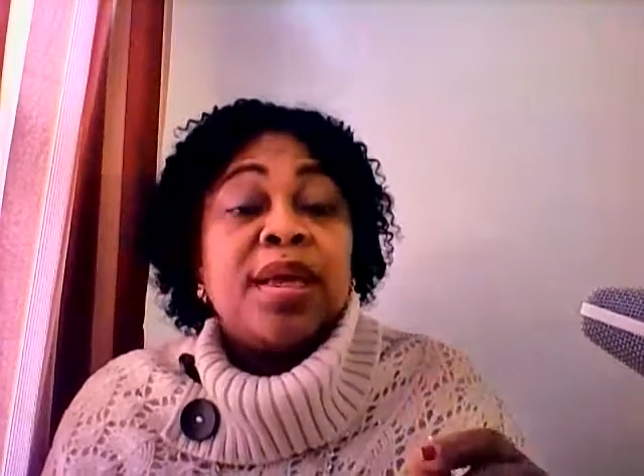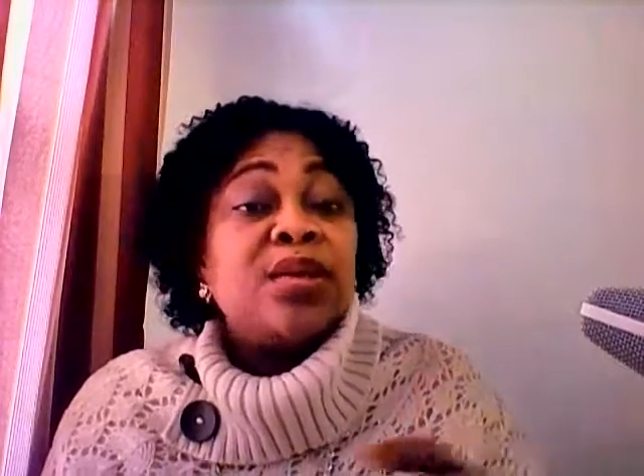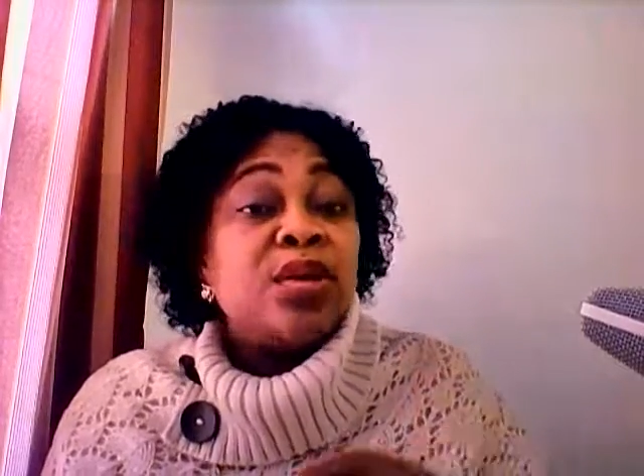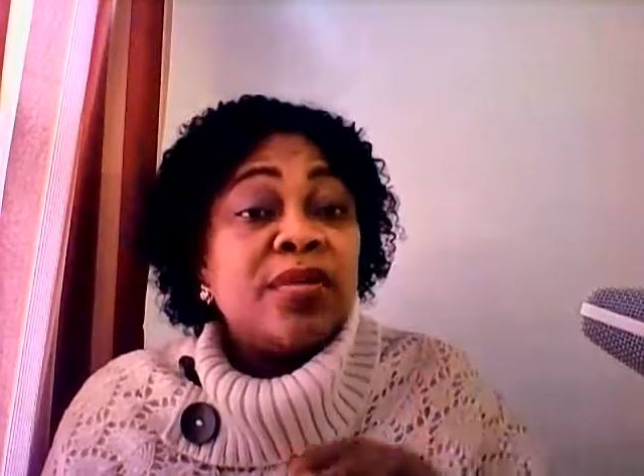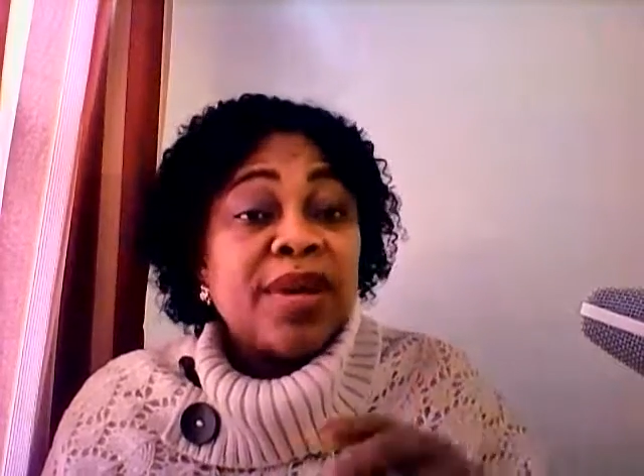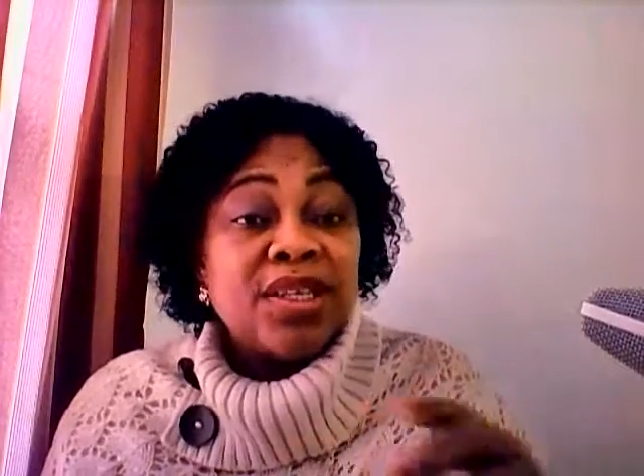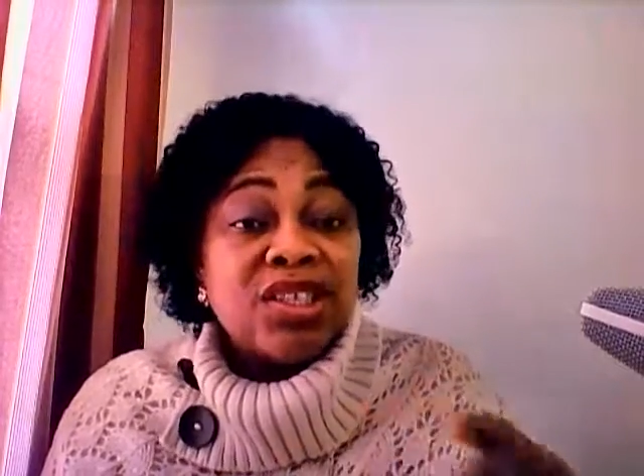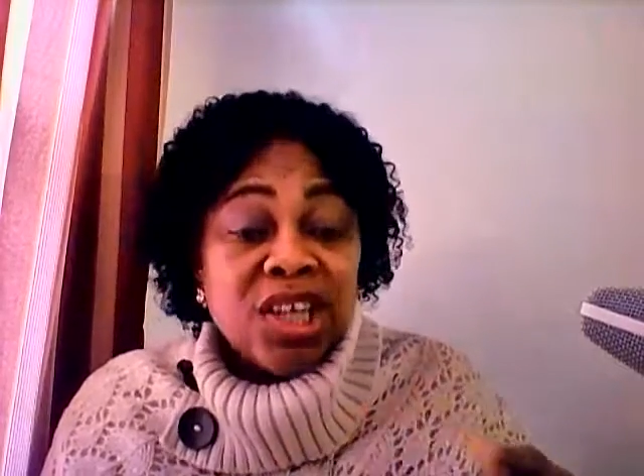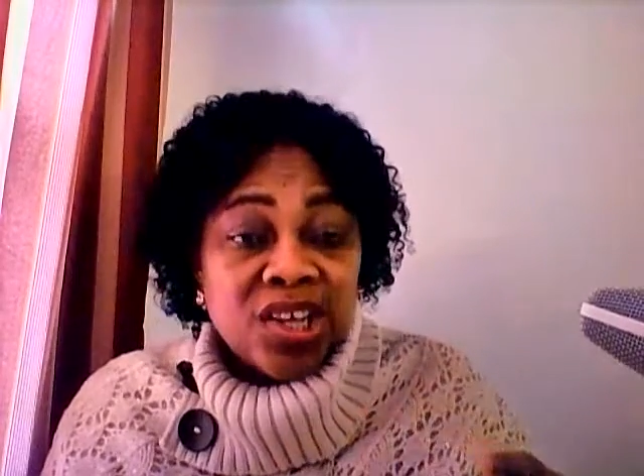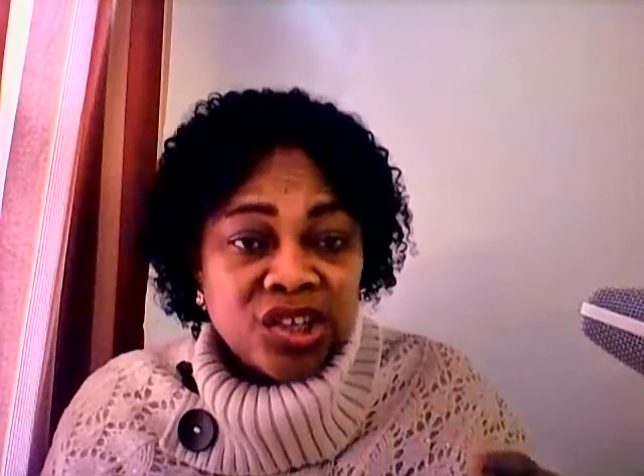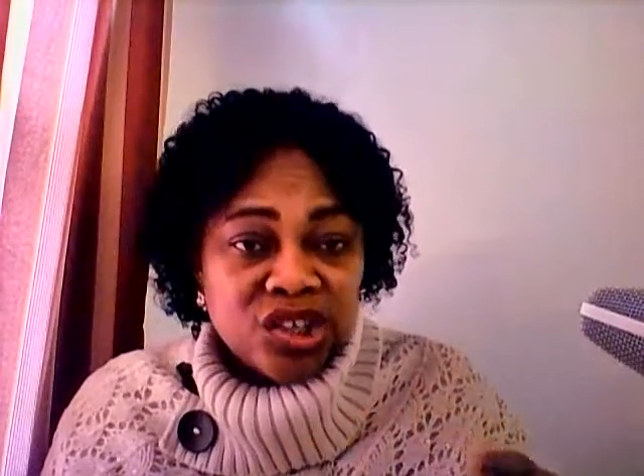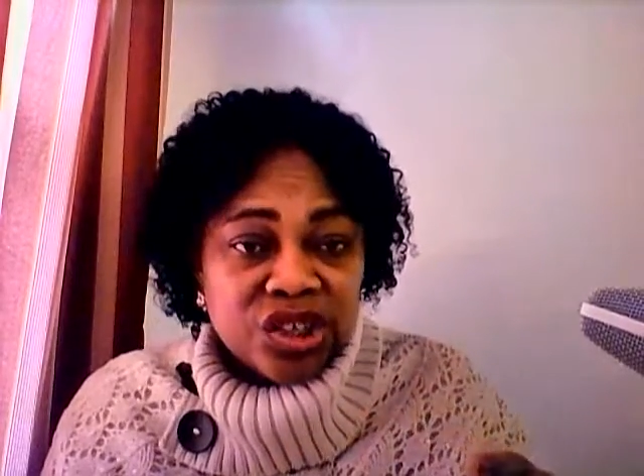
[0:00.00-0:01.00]
It will never
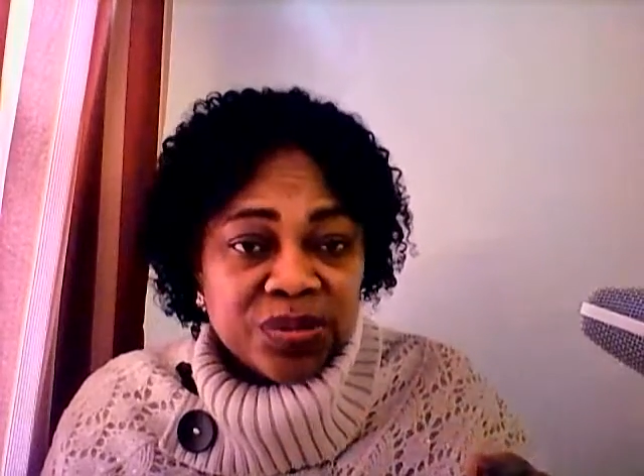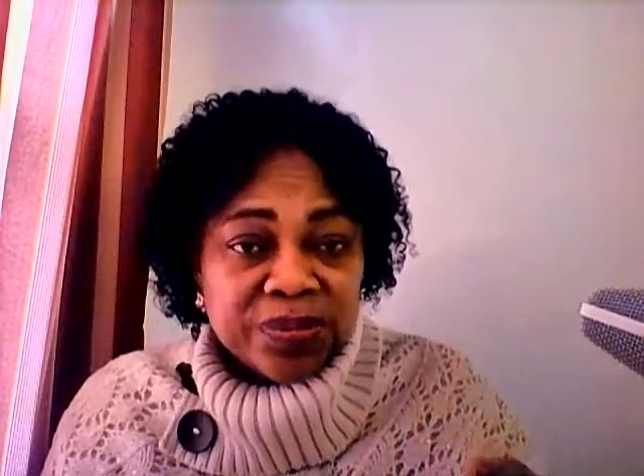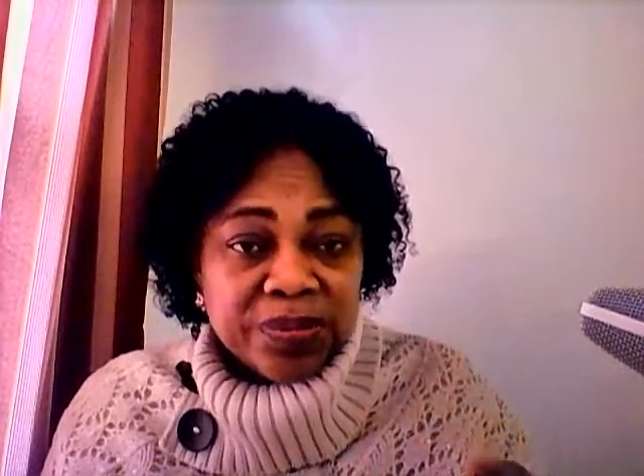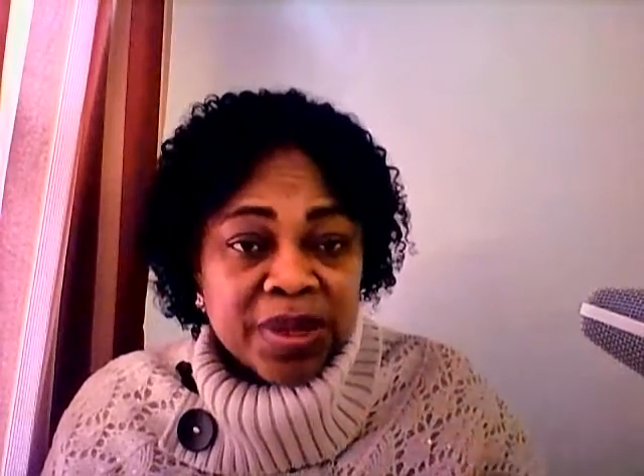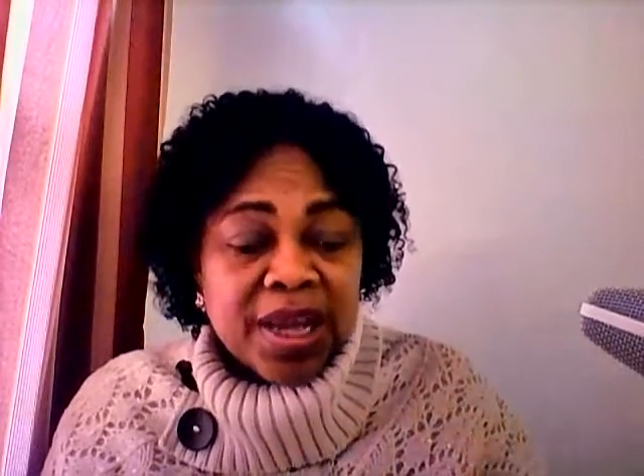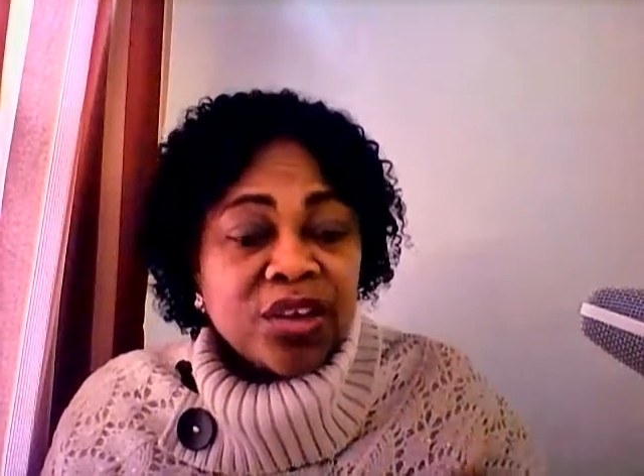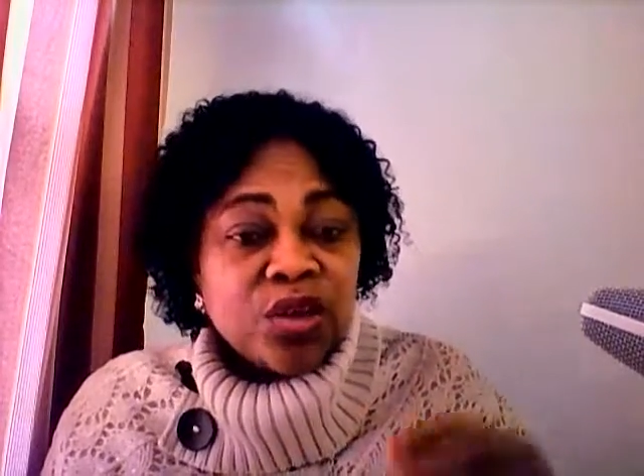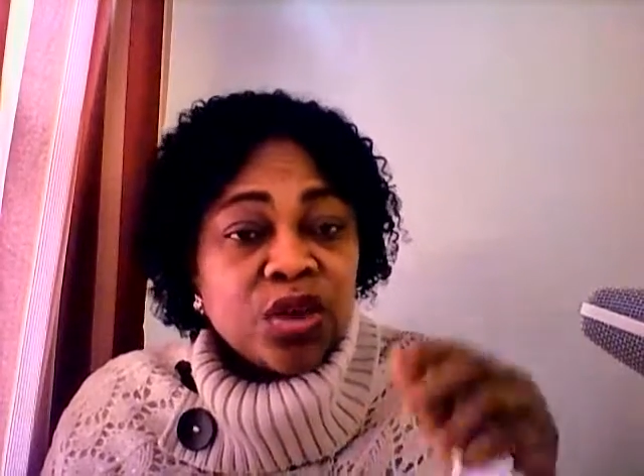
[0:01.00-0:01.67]
change. And